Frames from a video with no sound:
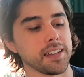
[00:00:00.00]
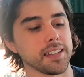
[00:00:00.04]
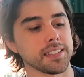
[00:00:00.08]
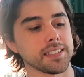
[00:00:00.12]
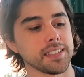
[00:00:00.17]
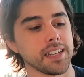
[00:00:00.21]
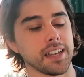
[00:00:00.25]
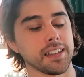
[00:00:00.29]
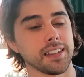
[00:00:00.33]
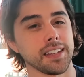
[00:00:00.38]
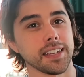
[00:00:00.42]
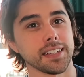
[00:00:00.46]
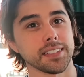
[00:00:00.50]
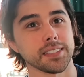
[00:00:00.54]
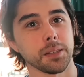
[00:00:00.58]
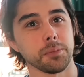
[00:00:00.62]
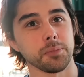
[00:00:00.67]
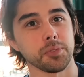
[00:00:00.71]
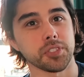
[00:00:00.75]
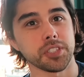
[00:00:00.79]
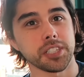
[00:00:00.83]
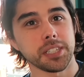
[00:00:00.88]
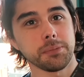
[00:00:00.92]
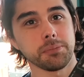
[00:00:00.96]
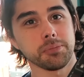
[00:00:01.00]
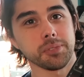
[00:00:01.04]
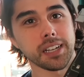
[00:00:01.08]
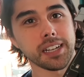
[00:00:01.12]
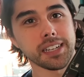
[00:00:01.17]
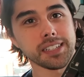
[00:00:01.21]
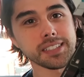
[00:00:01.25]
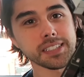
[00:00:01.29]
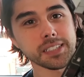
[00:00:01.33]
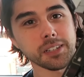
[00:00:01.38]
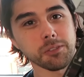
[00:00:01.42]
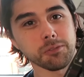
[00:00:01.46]
It's not like some cheap red.
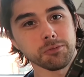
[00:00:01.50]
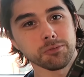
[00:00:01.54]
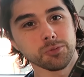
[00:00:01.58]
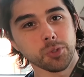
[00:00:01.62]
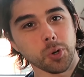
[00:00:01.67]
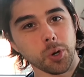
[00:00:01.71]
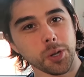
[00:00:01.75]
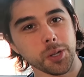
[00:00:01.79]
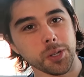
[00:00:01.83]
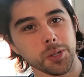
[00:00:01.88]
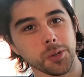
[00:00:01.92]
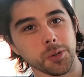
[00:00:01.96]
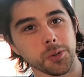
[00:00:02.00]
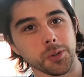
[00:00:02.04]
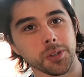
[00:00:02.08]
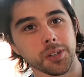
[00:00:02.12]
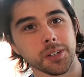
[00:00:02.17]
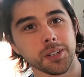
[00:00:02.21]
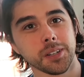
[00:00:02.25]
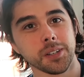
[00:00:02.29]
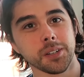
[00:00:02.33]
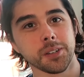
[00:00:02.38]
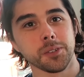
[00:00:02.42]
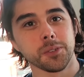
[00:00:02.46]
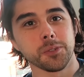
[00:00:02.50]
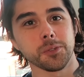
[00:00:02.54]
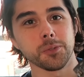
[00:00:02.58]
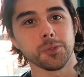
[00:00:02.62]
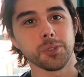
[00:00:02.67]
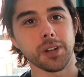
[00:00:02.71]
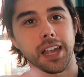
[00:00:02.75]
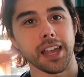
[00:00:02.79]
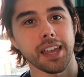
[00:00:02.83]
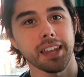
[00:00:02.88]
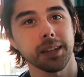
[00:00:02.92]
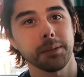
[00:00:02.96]
It's like a royal
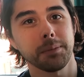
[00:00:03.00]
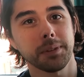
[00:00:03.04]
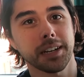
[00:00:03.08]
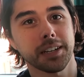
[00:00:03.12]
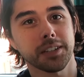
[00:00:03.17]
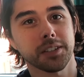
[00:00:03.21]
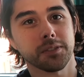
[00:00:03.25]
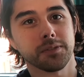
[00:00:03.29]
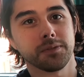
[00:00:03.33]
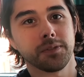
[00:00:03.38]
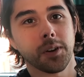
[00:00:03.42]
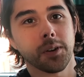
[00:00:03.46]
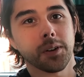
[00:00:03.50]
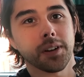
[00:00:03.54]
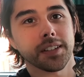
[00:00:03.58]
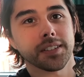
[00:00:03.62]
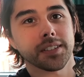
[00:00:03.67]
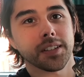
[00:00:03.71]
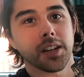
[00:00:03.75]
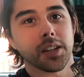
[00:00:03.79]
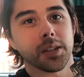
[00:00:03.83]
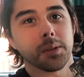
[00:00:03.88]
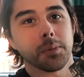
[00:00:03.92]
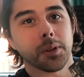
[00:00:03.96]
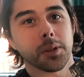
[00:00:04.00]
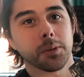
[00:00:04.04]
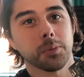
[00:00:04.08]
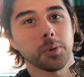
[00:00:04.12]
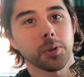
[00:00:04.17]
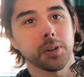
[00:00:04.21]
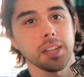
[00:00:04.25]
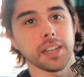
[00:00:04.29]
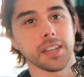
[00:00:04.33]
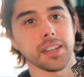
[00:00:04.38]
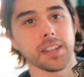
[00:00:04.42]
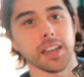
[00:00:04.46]
red. Let me get the focus on the
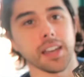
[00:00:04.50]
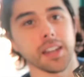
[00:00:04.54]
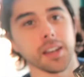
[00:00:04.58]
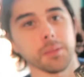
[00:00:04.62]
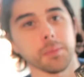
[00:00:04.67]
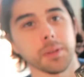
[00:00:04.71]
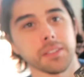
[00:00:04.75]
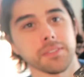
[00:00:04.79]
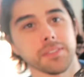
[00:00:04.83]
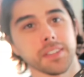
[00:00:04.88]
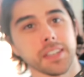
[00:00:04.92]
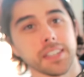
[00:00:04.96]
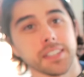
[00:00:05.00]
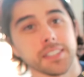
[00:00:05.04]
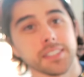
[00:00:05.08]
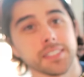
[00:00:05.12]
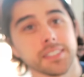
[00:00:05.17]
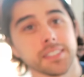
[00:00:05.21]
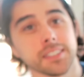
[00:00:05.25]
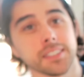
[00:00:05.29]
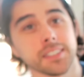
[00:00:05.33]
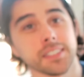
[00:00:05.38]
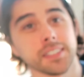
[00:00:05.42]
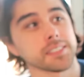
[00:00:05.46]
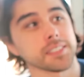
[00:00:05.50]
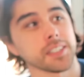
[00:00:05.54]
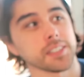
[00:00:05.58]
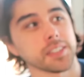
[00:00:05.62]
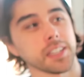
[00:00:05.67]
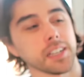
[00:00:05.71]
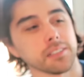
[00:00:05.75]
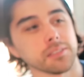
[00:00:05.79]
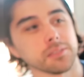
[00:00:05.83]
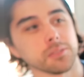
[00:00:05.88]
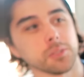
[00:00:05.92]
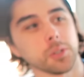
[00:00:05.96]
motherboard and not on my face. Got
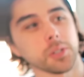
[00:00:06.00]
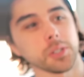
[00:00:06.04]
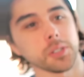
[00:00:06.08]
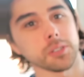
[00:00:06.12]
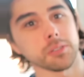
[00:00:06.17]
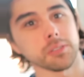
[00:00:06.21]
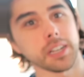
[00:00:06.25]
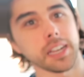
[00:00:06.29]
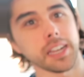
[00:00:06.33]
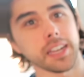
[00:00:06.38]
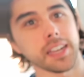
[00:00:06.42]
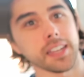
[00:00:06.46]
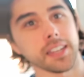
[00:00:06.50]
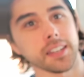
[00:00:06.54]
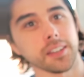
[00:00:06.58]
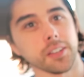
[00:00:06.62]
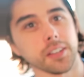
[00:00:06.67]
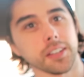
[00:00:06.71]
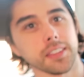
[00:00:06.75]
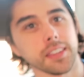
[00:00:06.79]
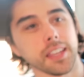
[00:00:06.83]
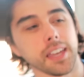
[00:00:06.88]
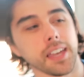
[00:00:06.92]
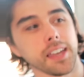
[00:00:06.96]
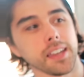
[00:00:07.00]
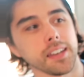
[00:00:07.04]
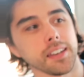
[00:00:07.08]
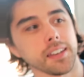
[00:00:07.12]
that royal red. Look at that.